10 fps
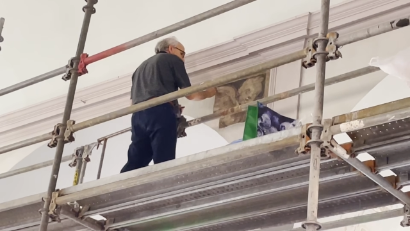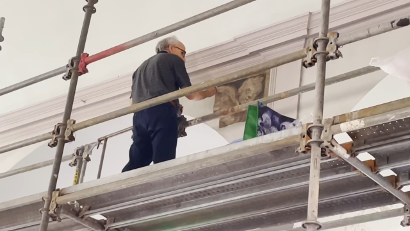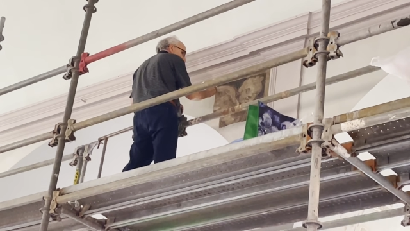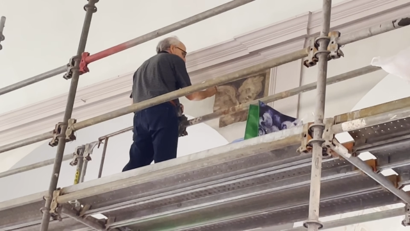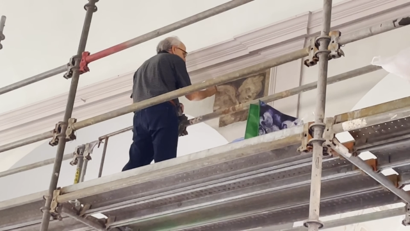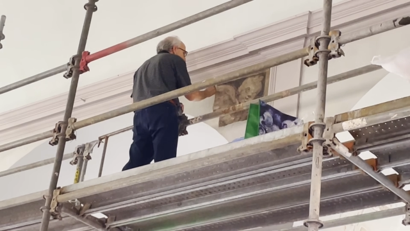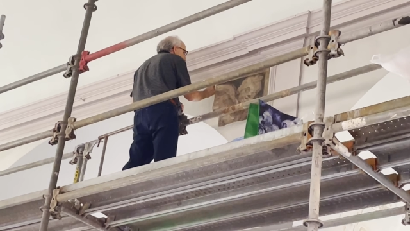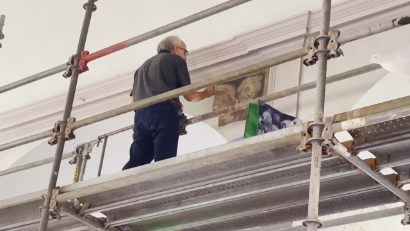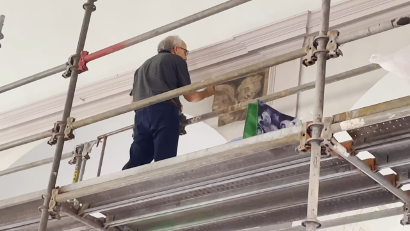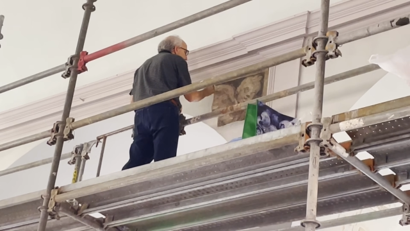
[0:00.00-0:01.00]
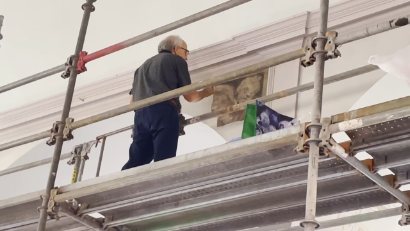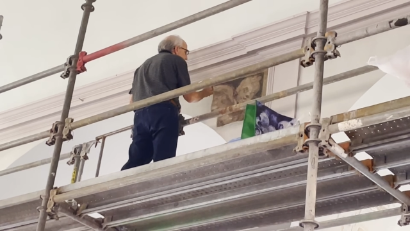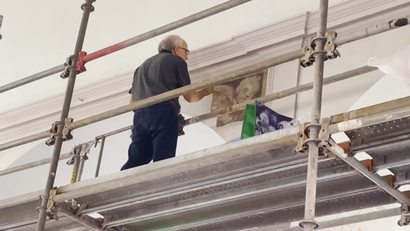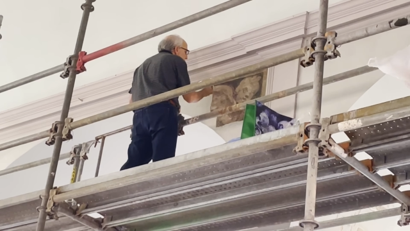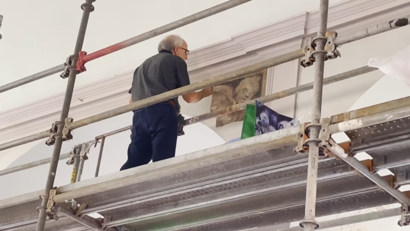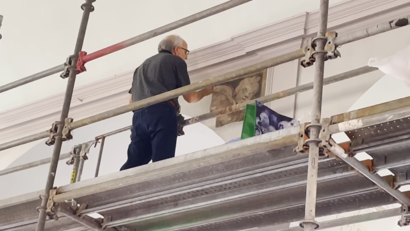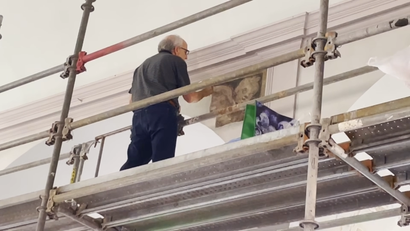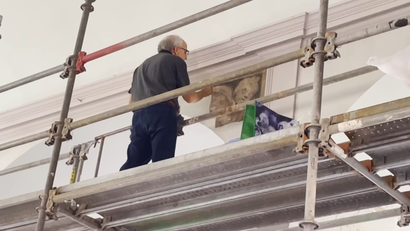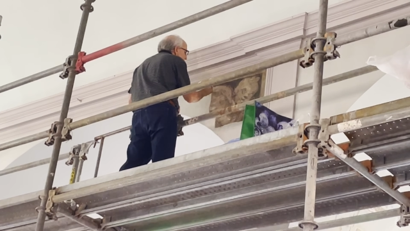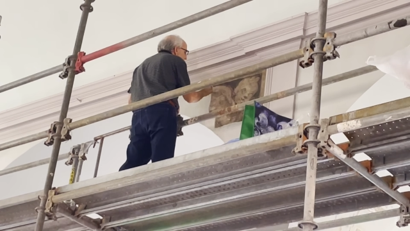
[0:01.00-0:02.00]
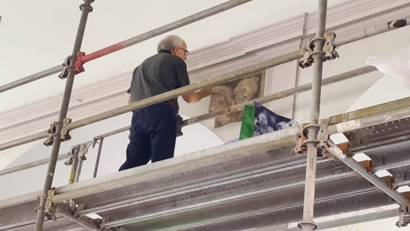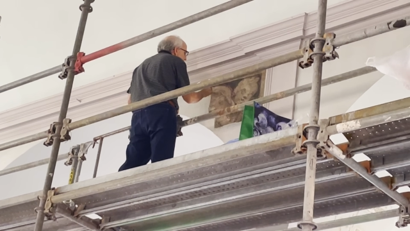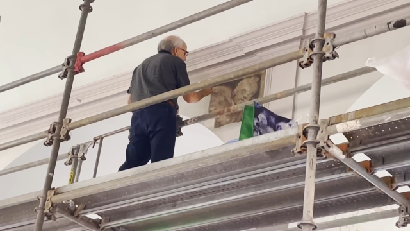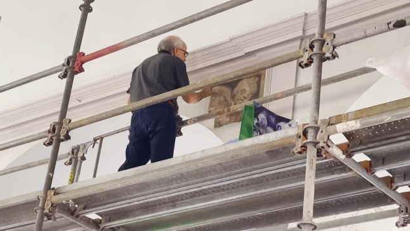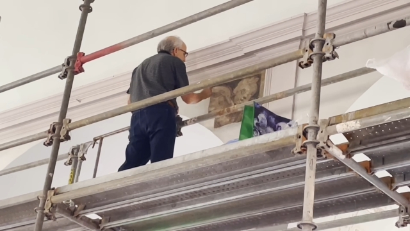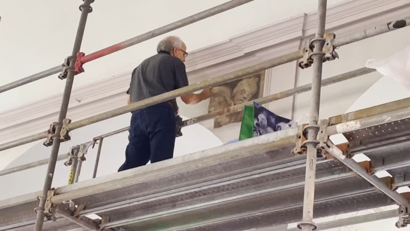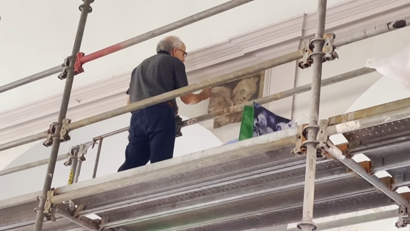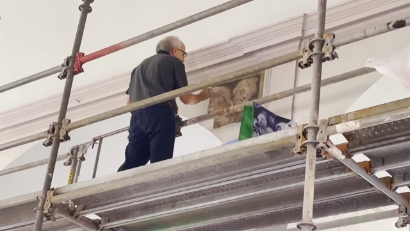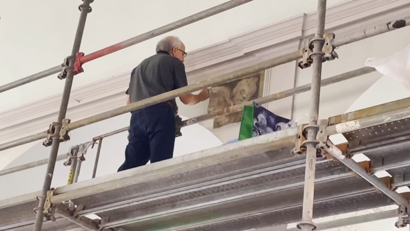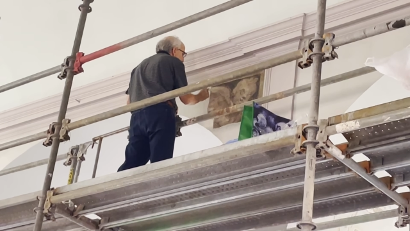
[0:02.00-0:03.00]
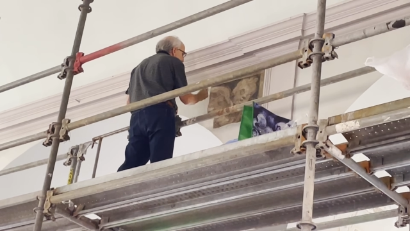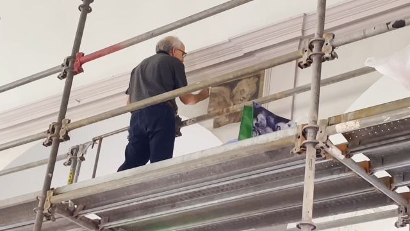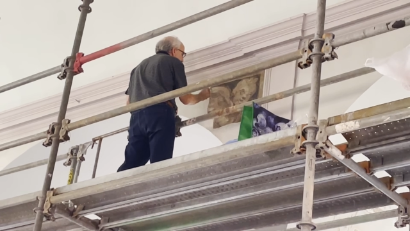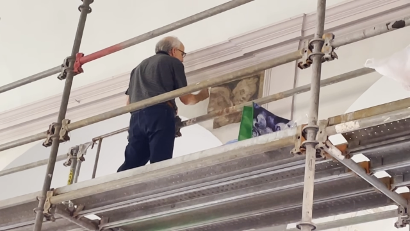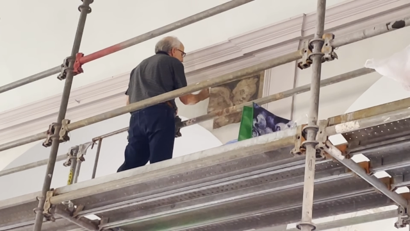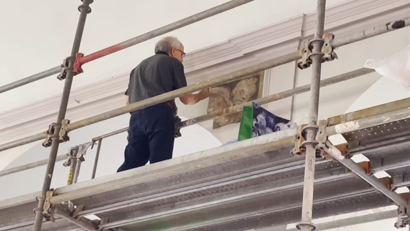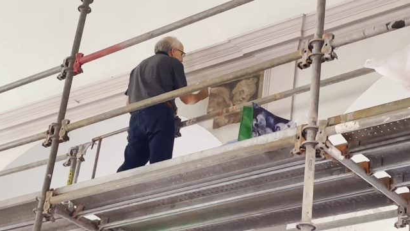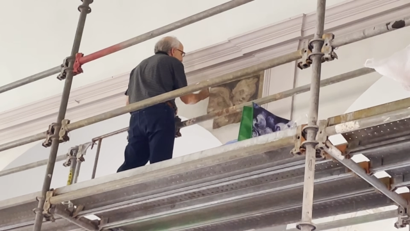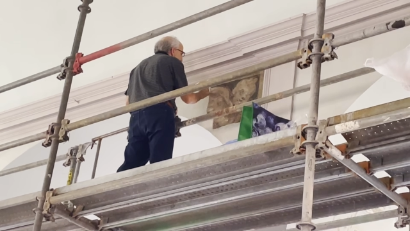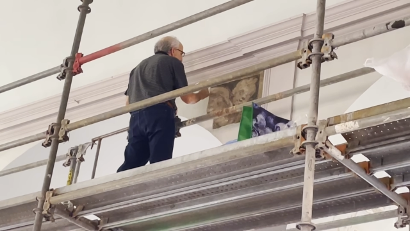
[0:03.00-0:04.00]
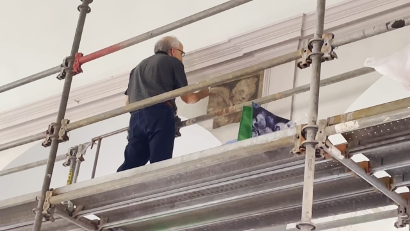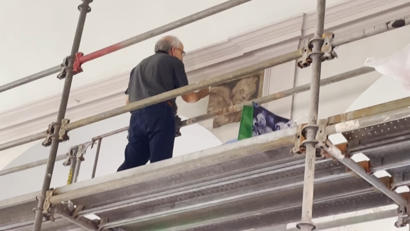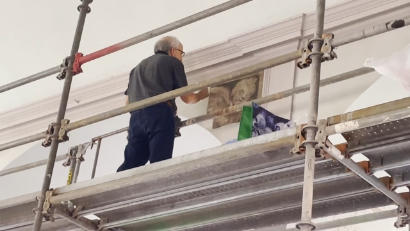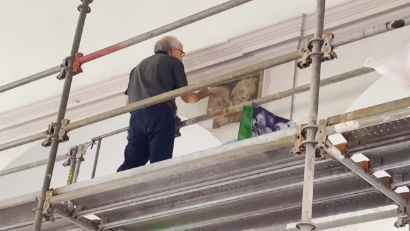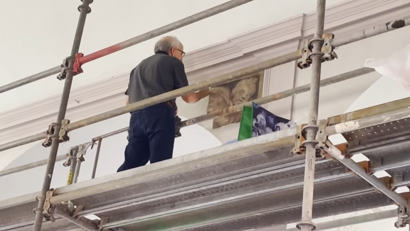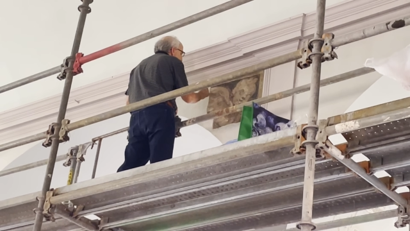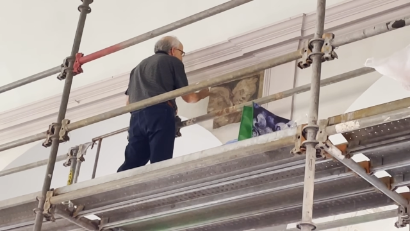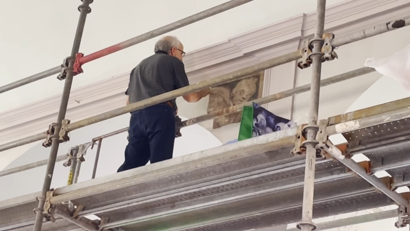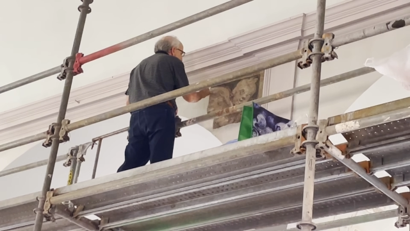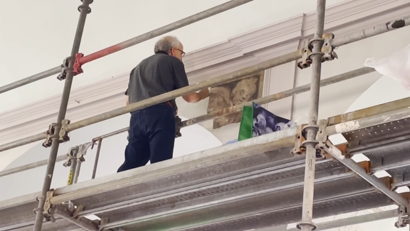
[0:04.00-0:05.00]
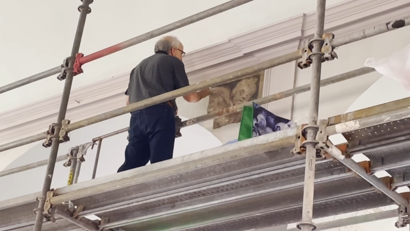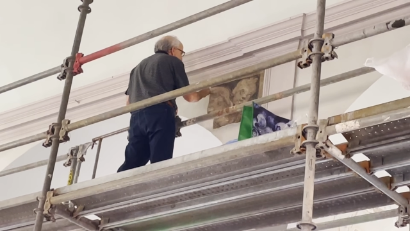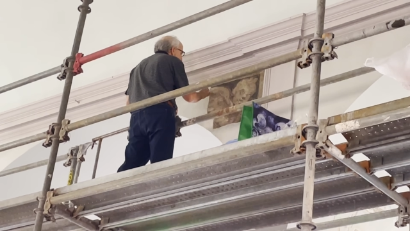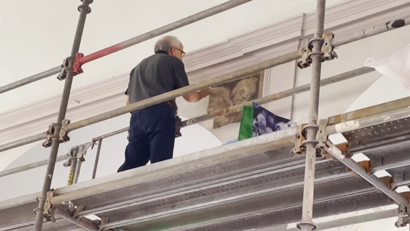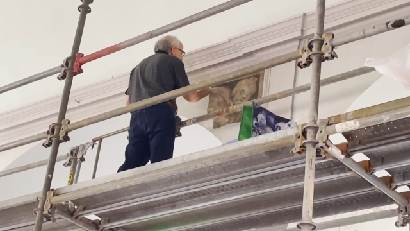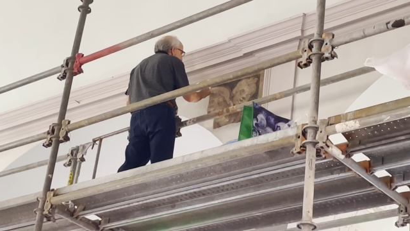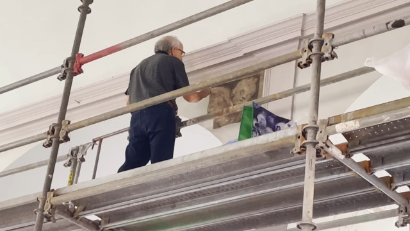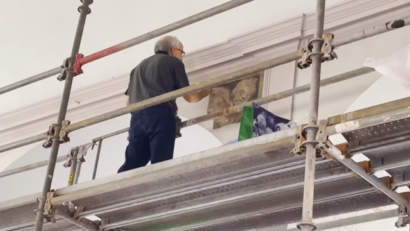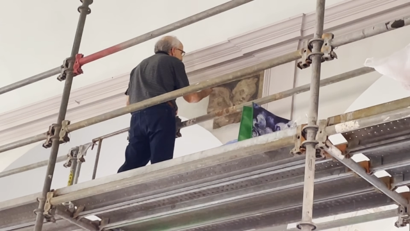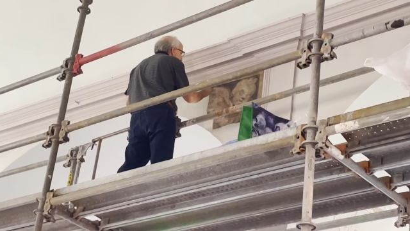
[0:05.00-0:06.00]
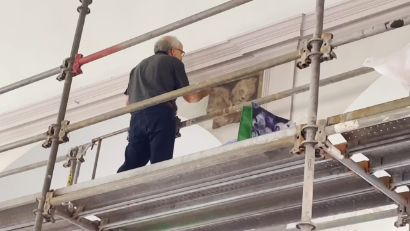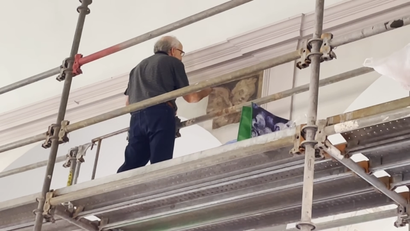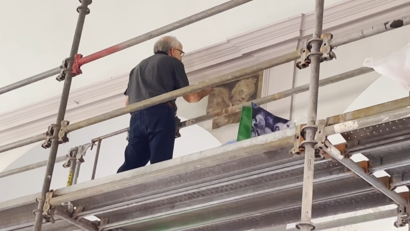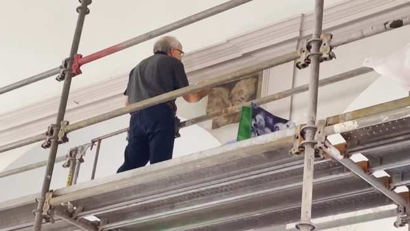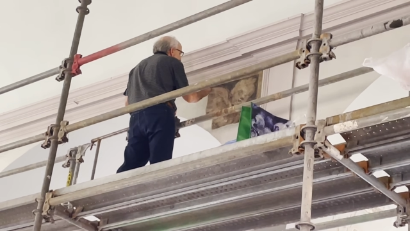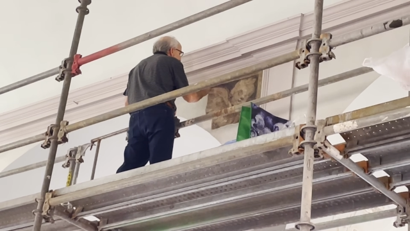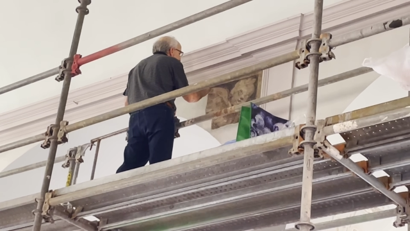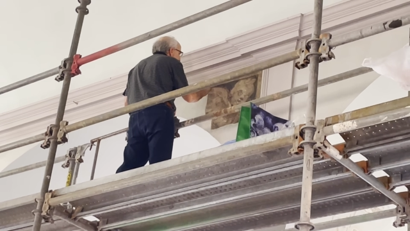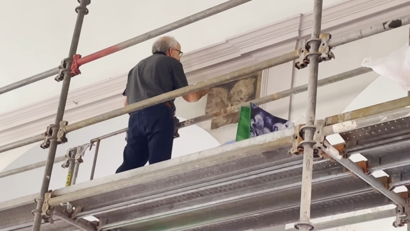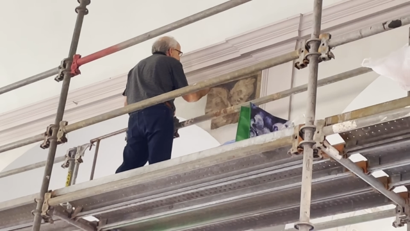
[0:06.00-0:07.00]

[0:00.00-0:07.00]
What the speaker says: Nobody's mouth can be seen.